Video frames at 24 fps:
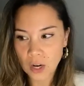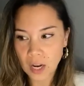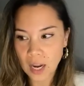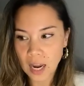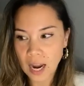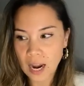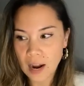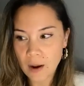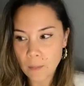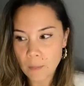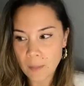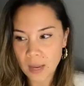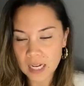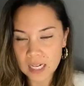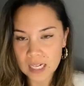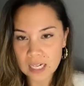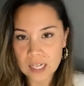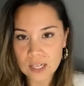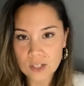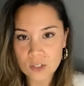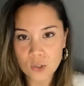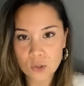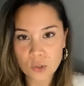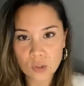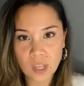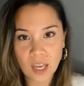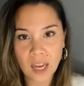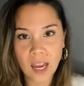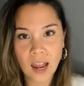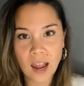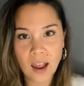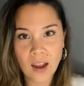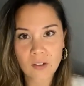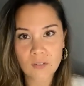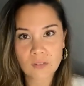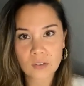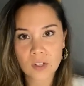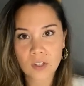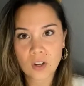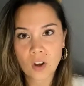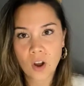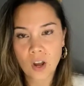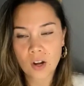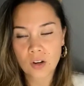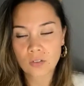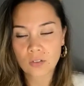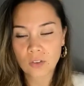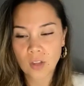how many do they have, and
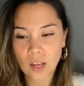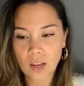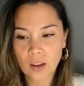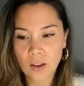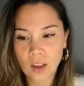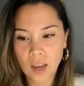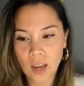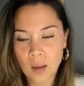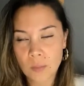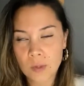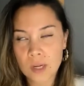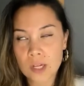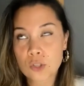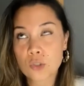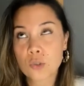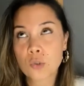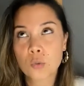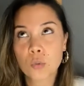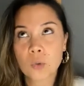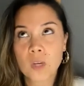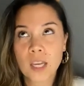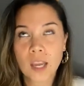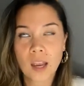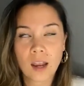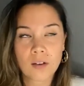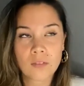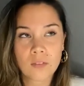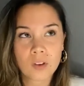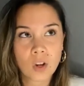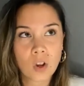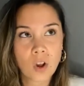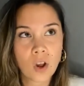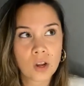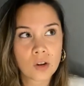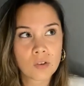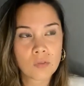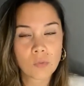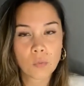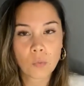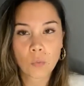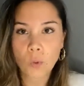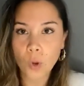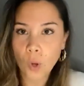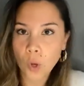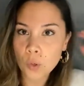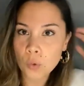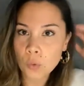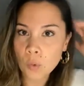kind of like how many do we have, and kind of
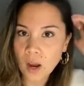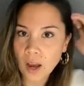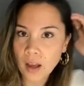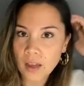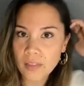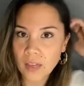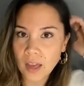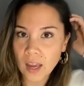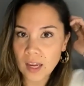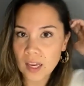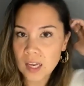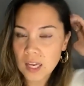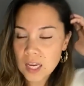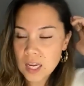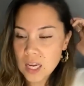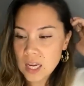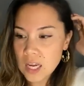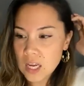who are they?